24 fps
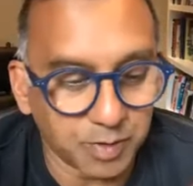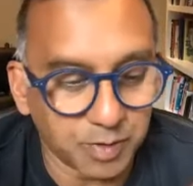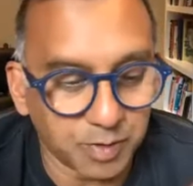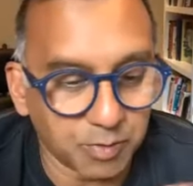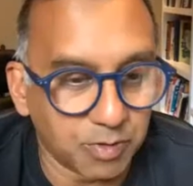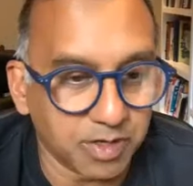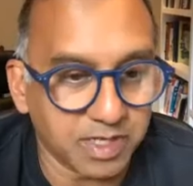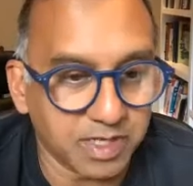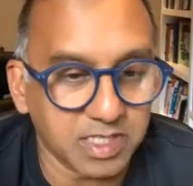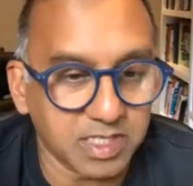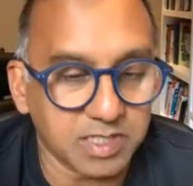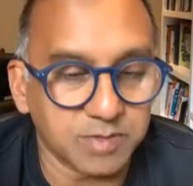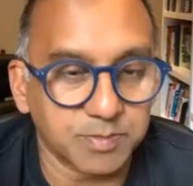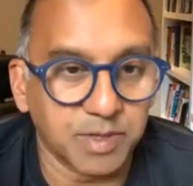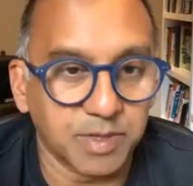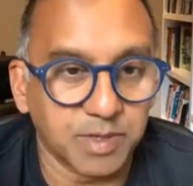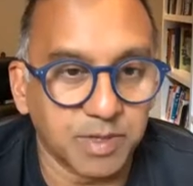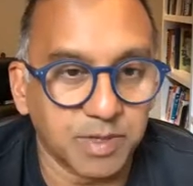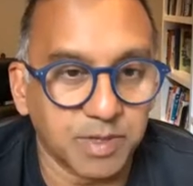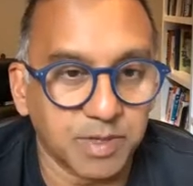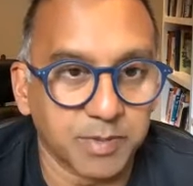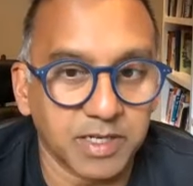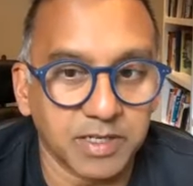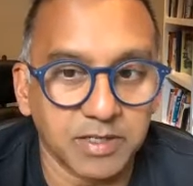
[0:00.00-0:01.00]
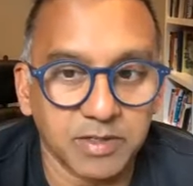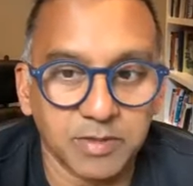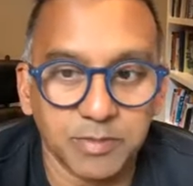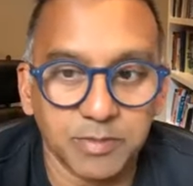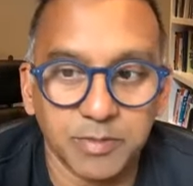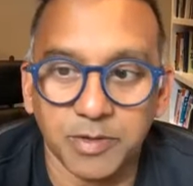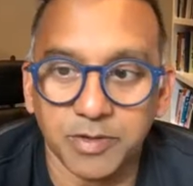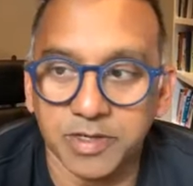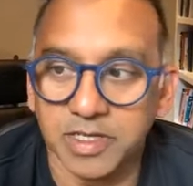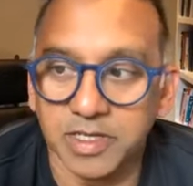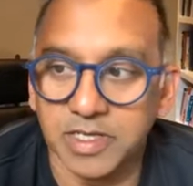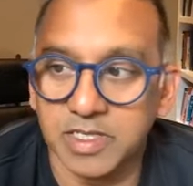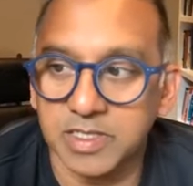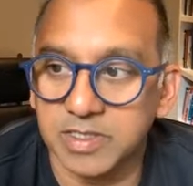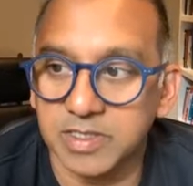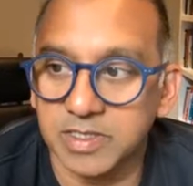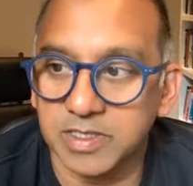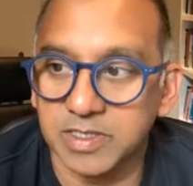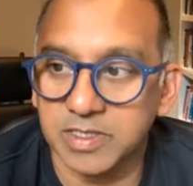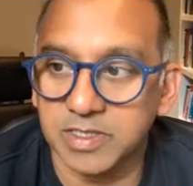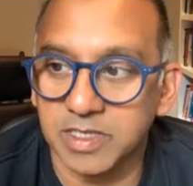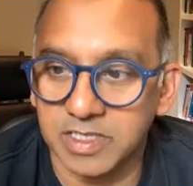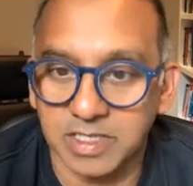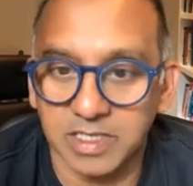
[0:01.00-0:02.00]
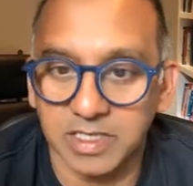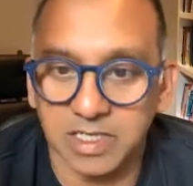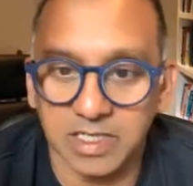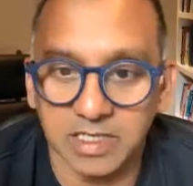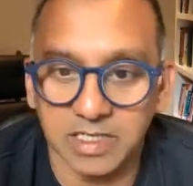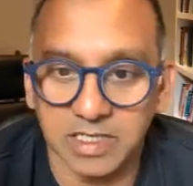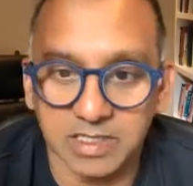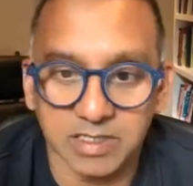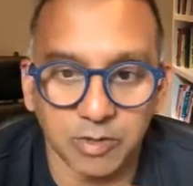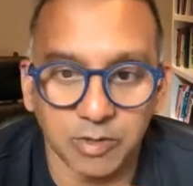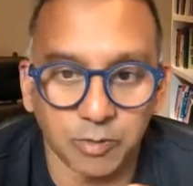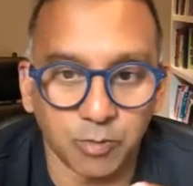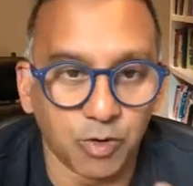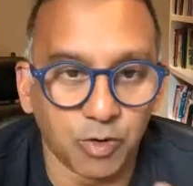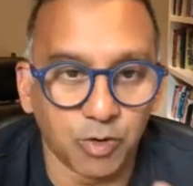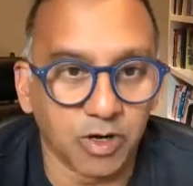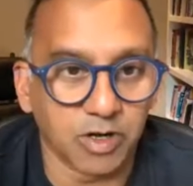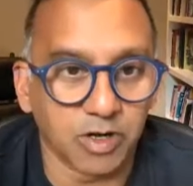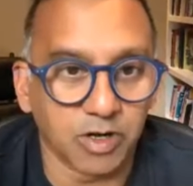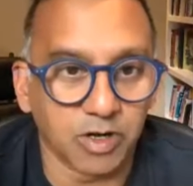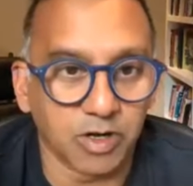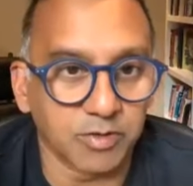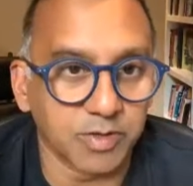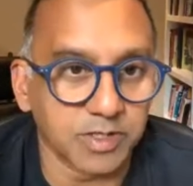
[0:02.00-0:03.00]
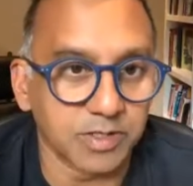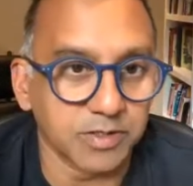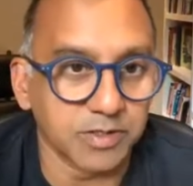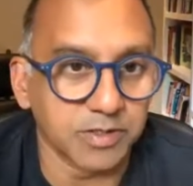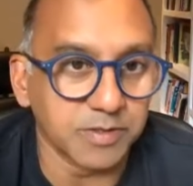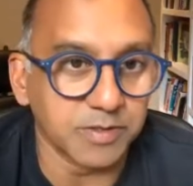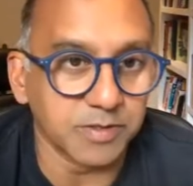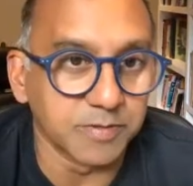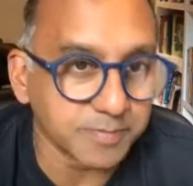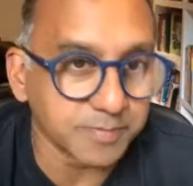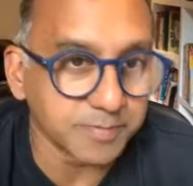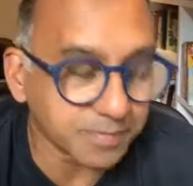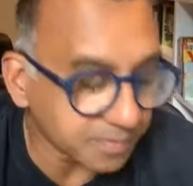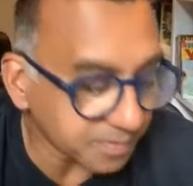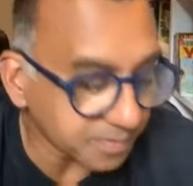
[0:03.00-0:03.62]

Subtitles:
but what gets me out of bed in the morning is the work that we do.